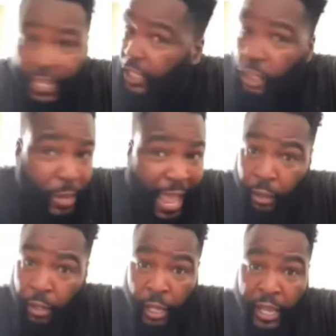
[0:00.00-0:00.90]
I'm
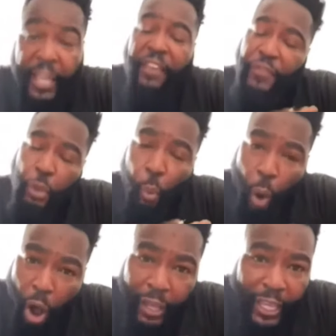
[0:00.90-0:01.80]
telling you now,
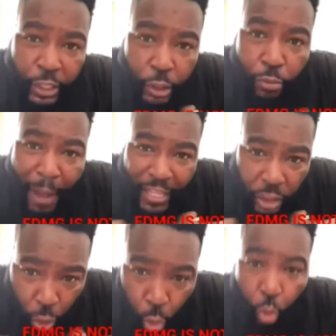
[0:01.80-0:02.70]
if you walk
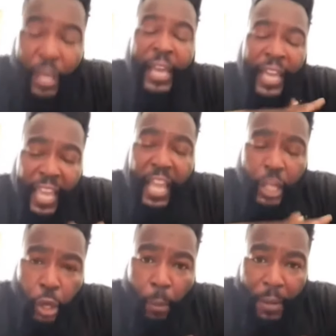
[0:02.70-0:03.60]
into my school
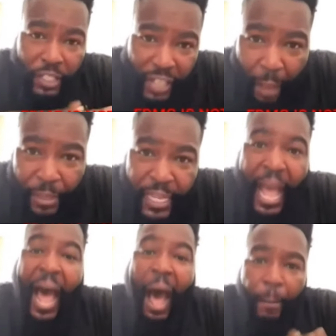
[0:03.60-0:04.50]
in your
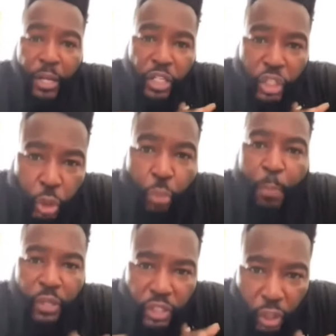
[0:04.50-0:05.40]
pajamas, I'm a
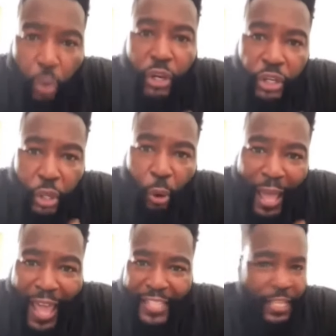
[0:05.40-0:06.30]
super
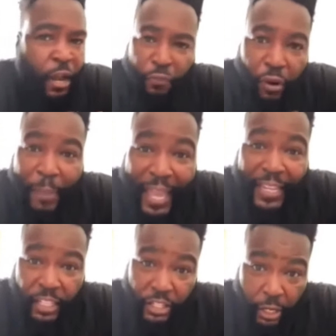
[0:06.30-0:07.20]
soaker your ass
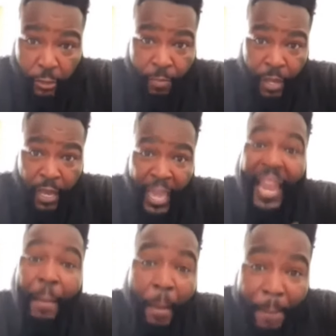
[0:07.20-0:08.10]
from head to toe.
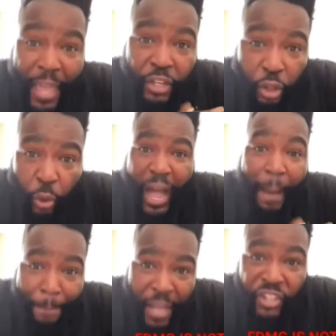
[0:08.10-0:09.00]
And I'm going to make
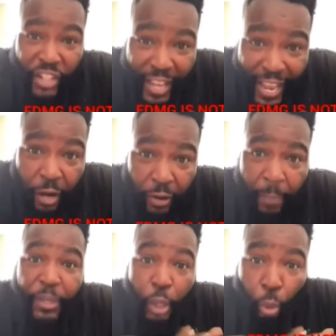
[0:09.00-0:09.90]
sure I mess
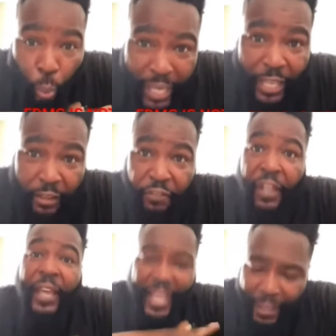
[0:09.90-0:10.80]
your hair up, your
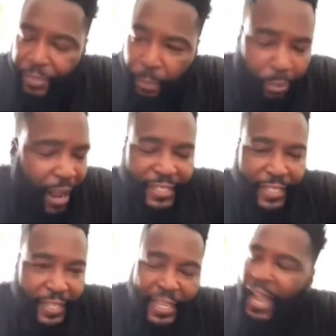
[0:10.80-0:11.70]
weave, in the
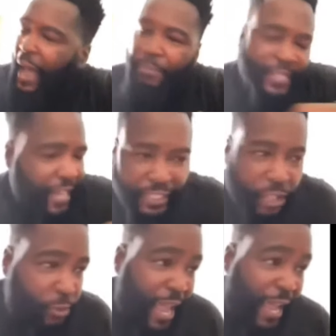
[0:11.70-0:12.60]
process.
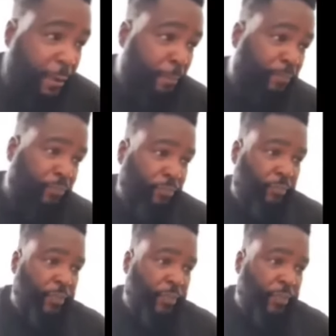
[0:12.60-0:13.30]
I'm telling you now.